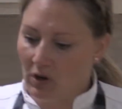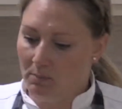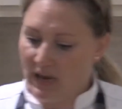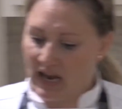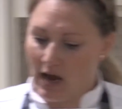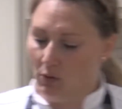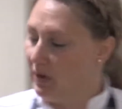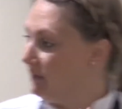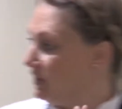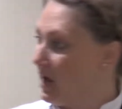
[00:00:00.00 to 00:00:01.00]
pick out
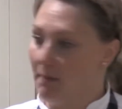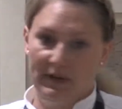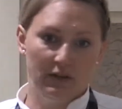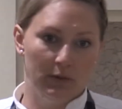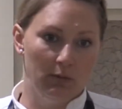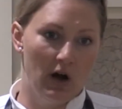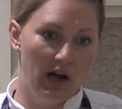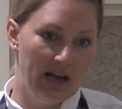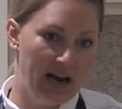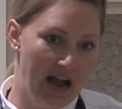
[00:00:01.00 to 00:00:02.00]
whatever toppings we
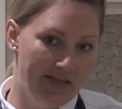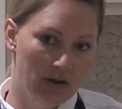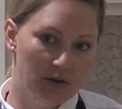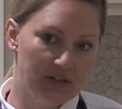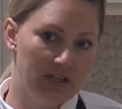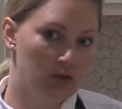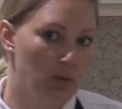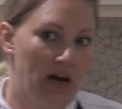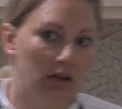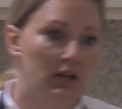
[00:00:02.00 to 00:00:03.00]
want and add those in as
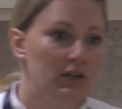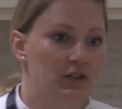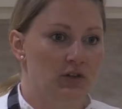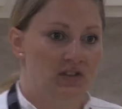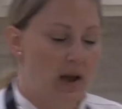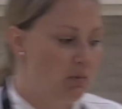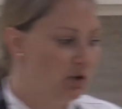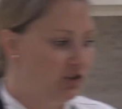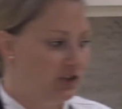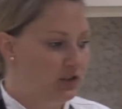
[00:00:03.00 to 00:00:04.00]
well. So some
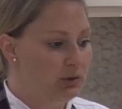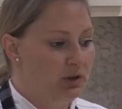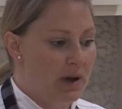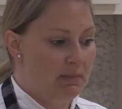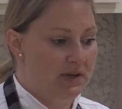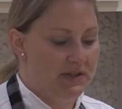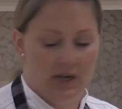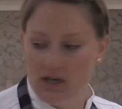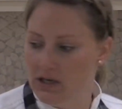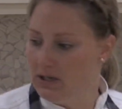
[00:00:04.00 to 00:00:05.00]
we'll just do with peppers and
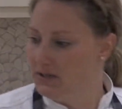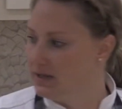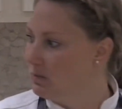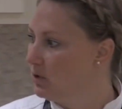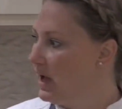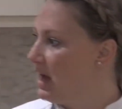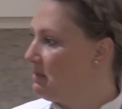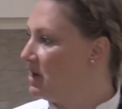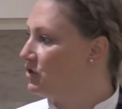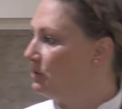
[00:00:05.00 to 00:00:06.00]
onions, some we'll add
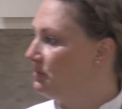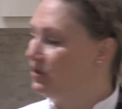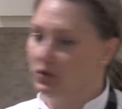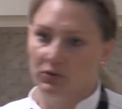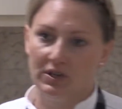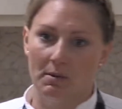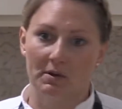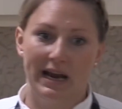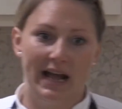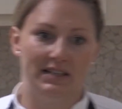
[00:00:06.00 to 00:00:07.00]
mushrooms to, some I'm
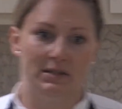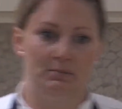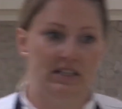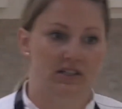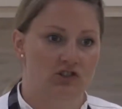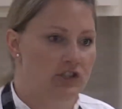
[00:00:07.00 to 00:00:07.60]
going to add some meats and